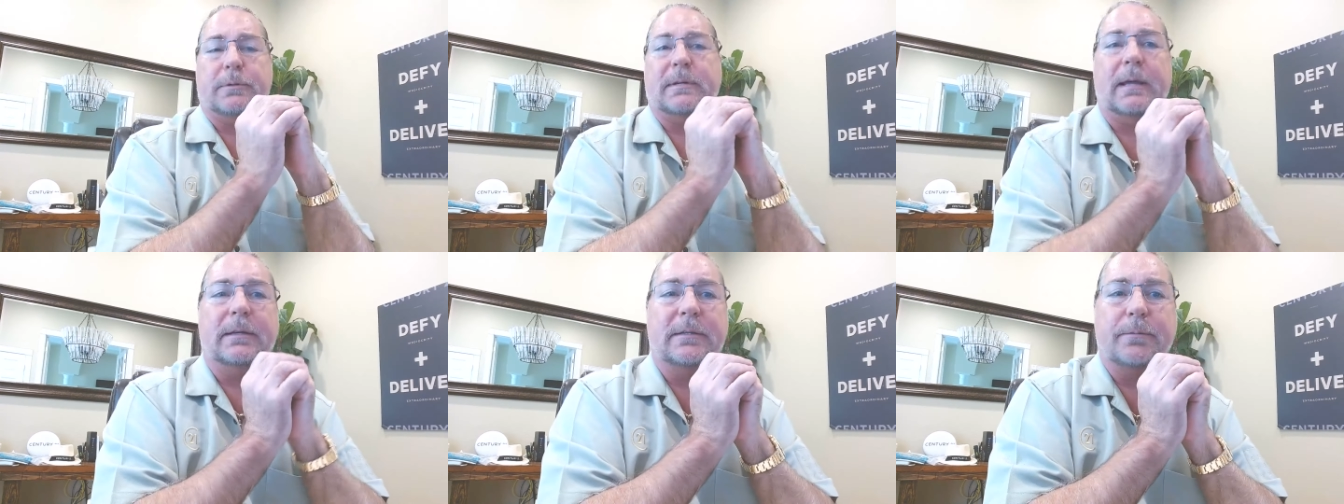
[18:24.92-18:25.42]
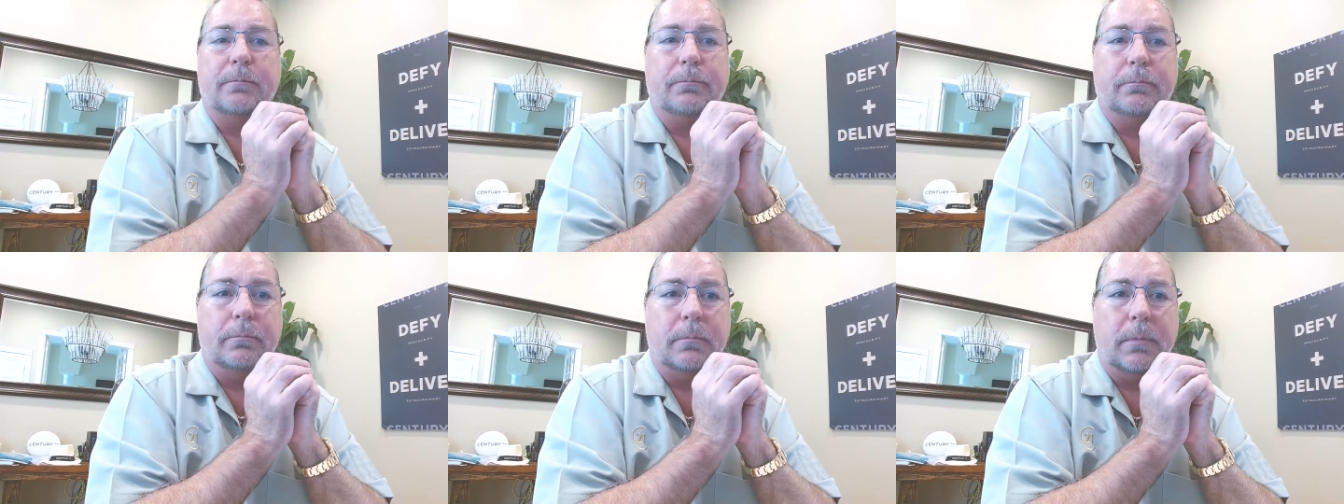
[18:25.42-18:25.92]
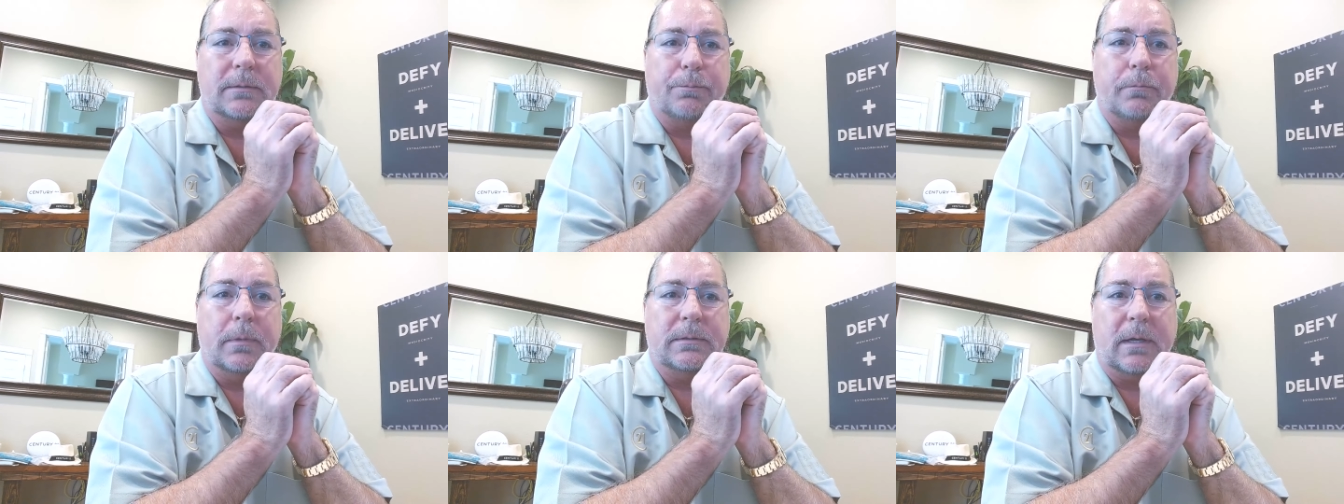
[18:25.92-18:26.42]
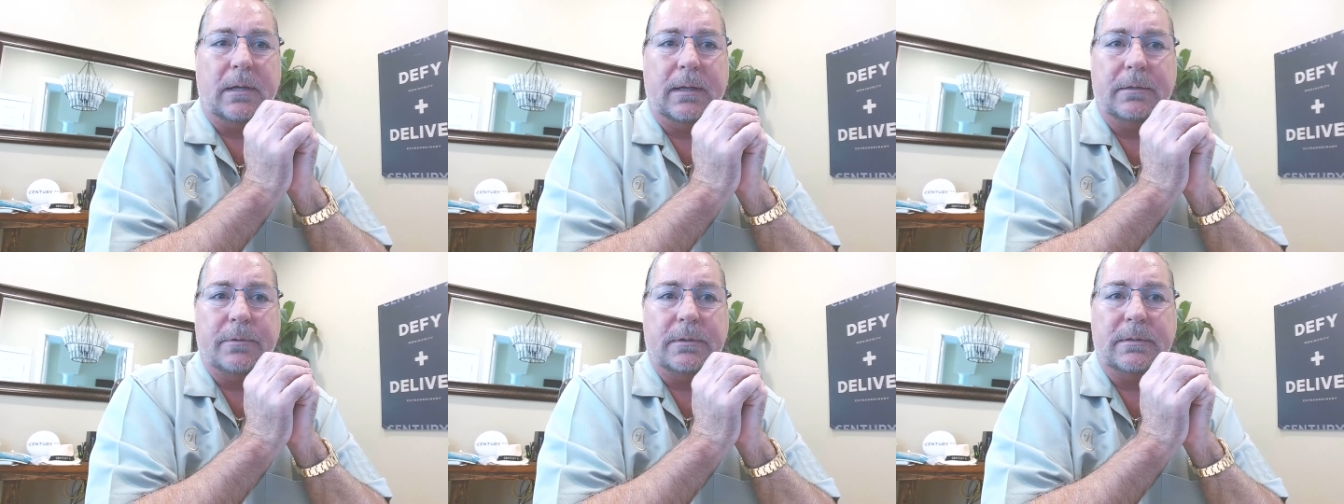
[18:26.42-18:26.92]
percent is, is, is uh,
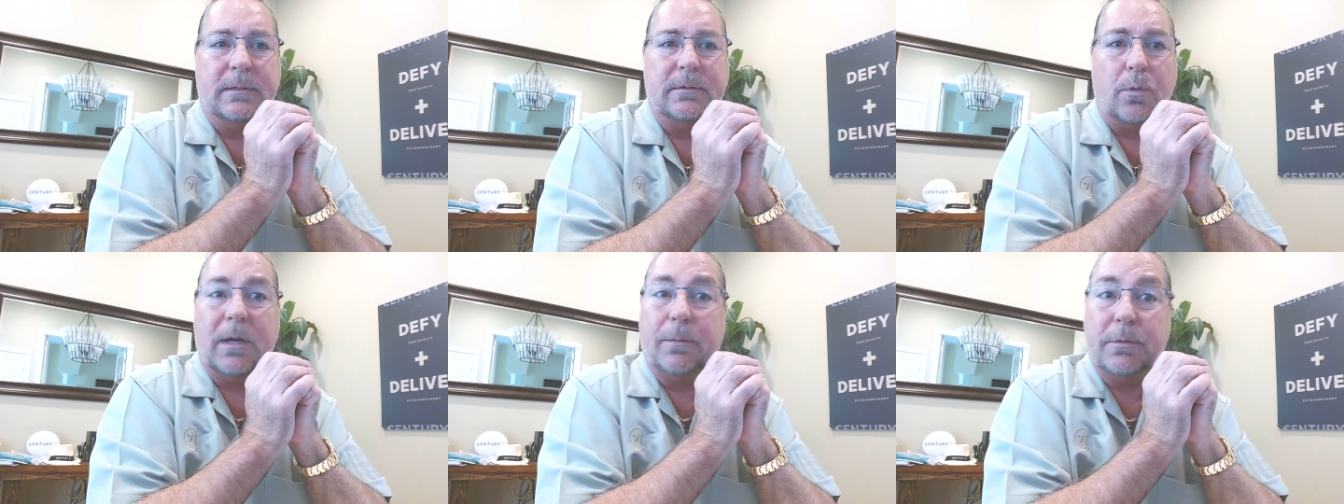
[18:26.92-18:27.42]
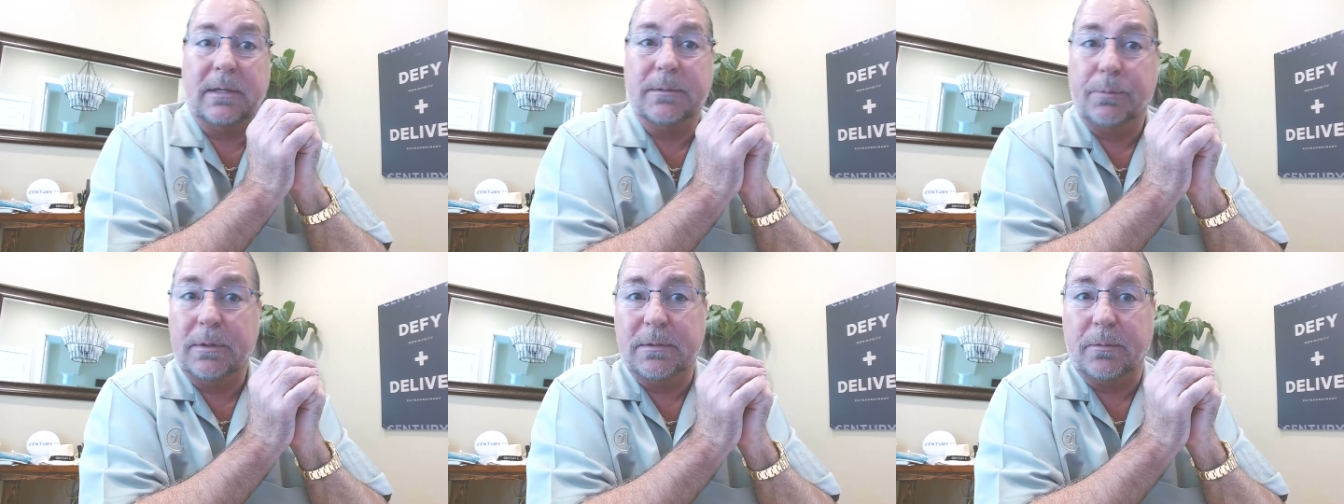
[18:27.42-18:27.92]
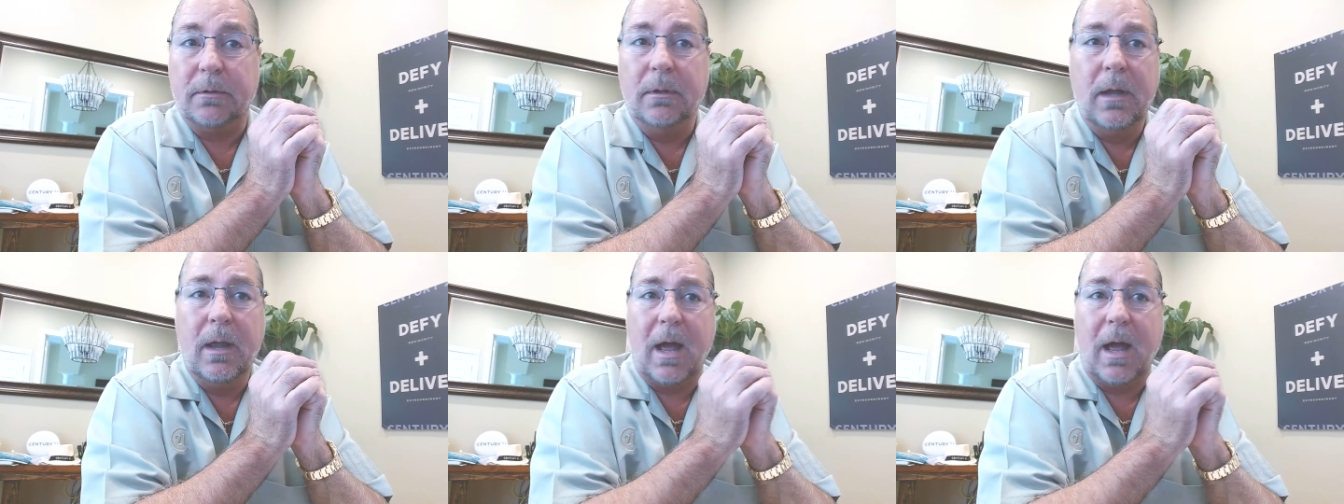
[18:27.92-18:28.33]
interest and twenty percent is principal.